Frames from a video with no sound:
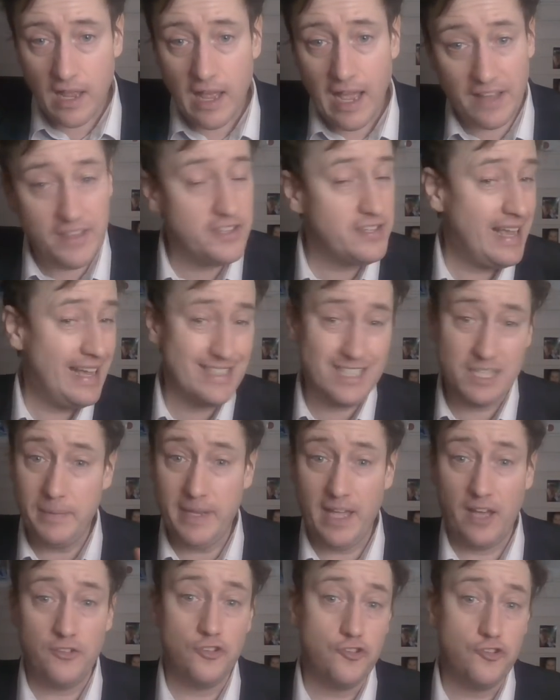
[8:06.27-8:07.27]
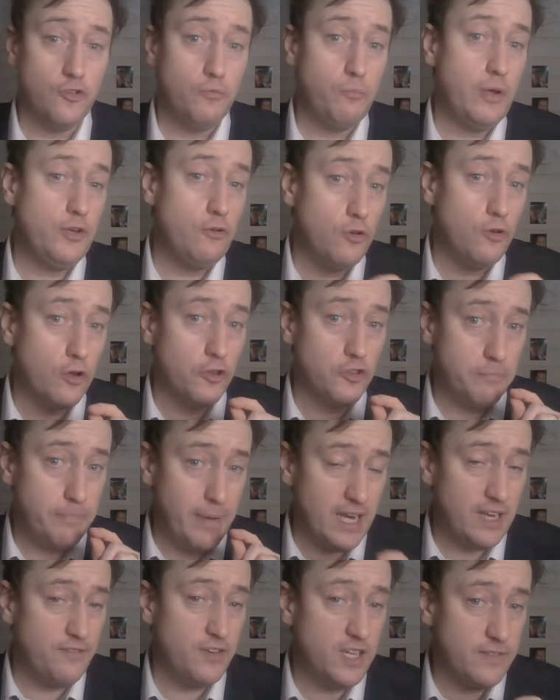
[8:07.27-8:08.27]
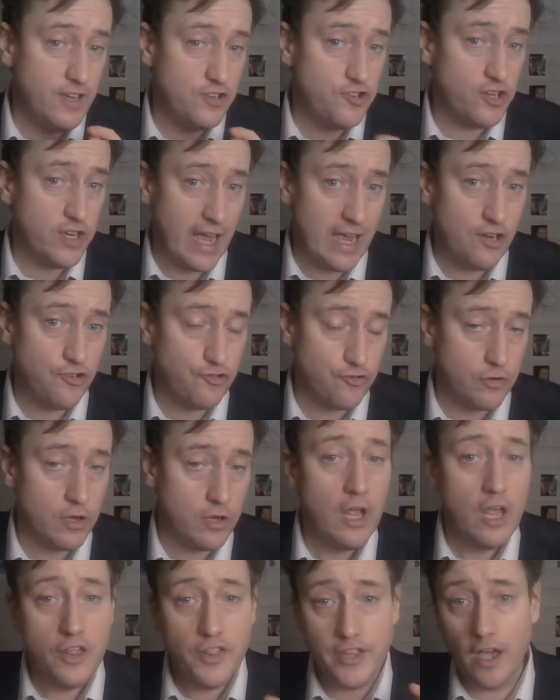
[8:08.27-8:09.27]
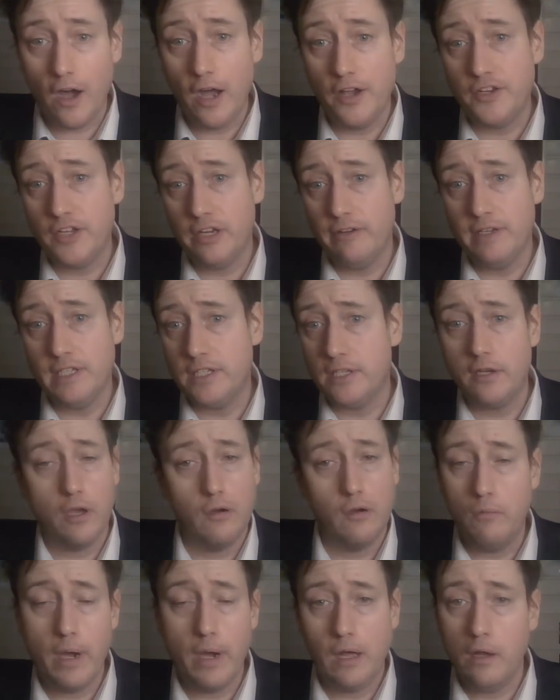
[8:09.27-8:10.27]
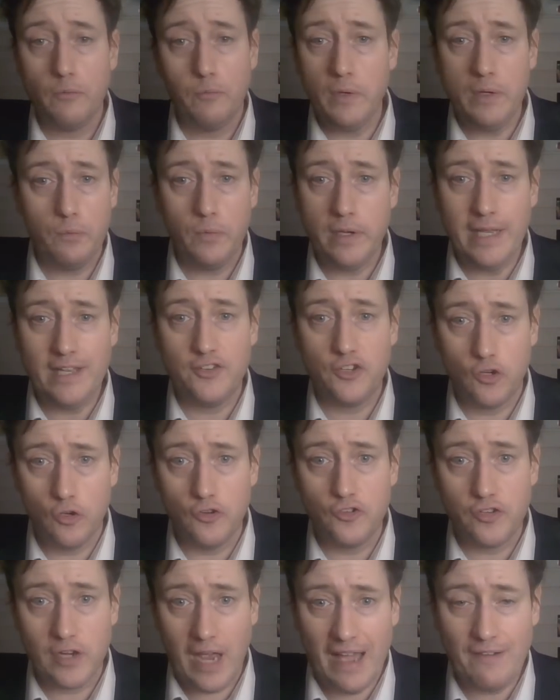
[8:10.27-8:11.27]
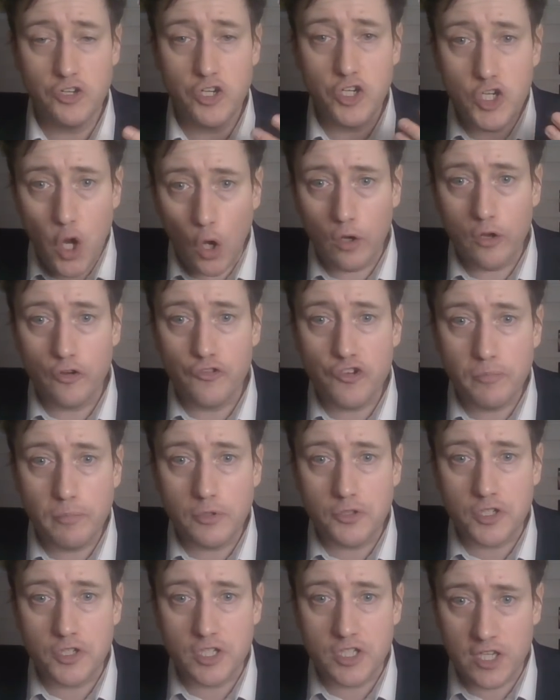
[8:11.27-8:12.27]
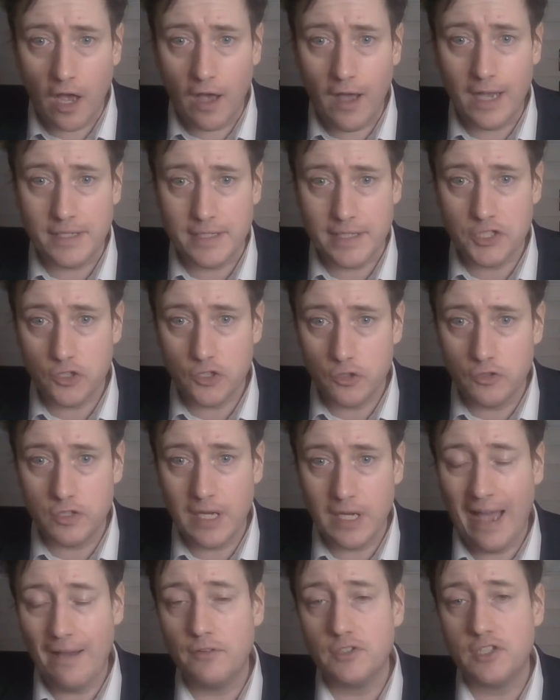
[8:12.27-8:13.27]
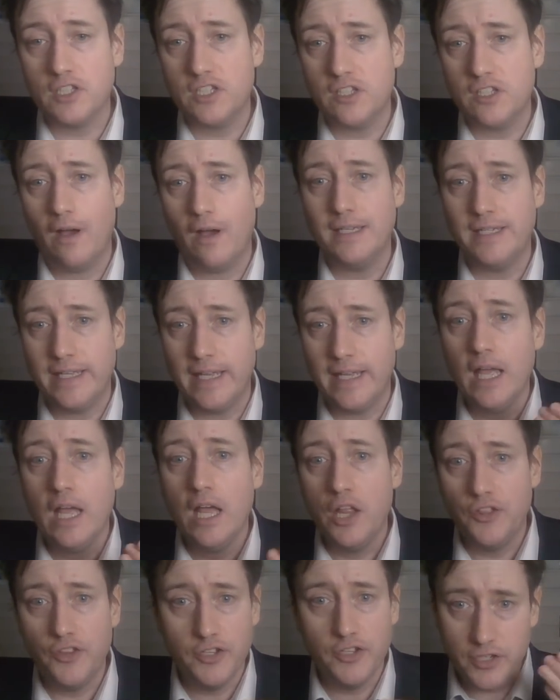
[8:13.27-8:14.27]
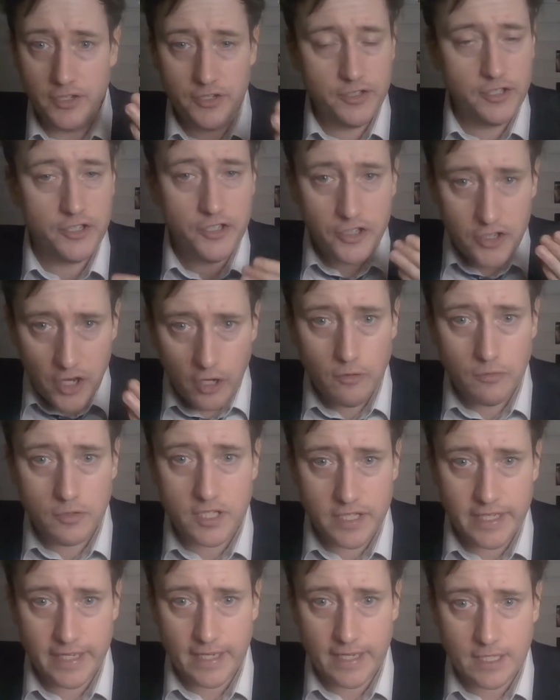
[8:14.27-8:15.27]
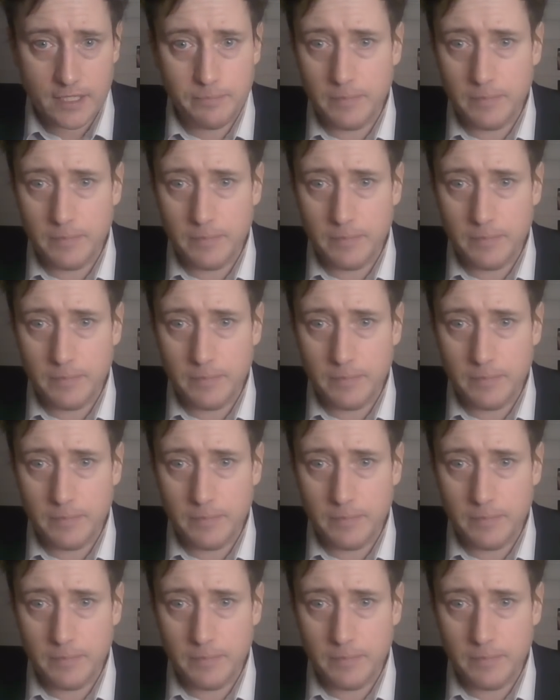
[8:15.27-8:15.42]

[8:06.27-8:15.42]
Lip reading: And this has to be understood when you look at the benefit of education. The idea is that, oh, well, it's good to have a knowledgeable society. It's good to have a society that knows things.